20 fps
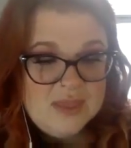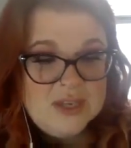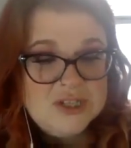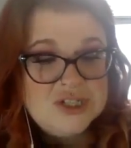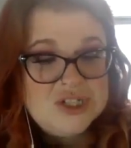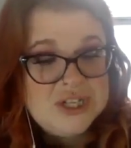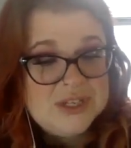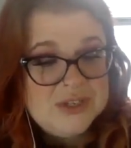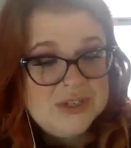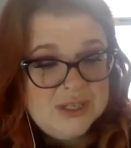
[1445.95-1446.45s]

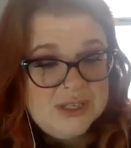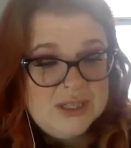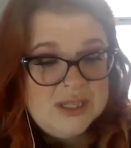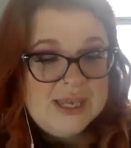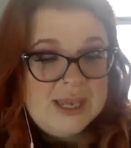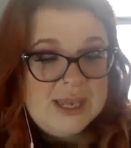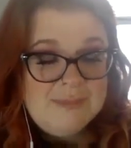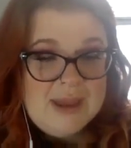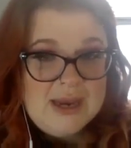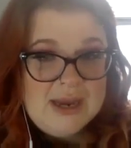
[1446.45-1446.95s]
She could
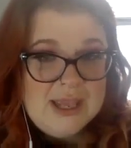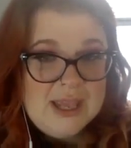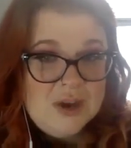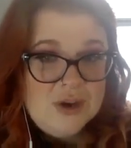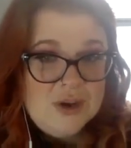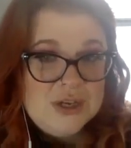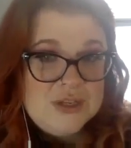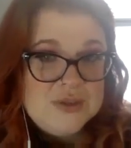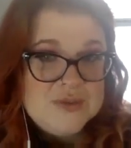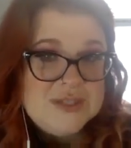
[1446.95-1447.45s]
look at
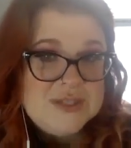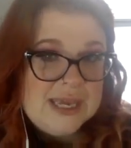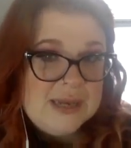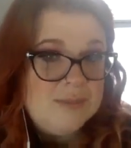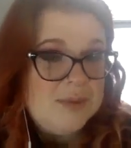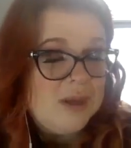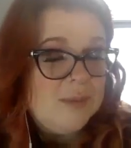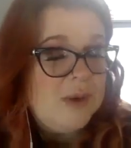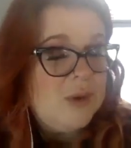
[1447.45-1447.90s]
Medicare and Use Handbook,